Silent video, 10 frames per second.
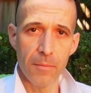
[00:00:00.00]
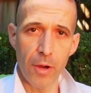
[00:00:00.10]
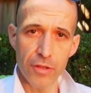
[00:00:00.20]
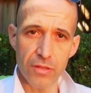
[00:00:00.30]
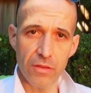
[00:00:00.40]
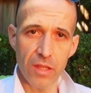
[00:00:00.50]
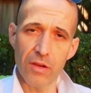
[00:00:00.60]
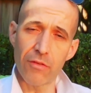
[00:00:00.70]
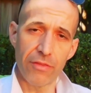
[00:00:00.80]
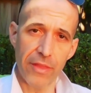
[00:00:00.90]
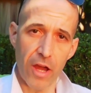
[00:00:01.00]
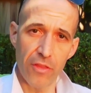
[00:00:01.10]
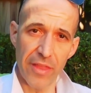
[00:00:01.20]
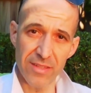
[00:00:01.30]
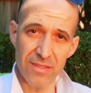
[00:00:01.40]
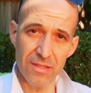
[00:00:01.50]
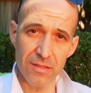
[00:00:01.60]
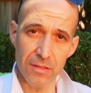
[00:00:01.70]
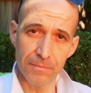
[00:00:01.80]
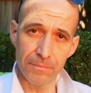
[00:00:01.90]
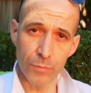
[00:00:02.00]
most of the year on that system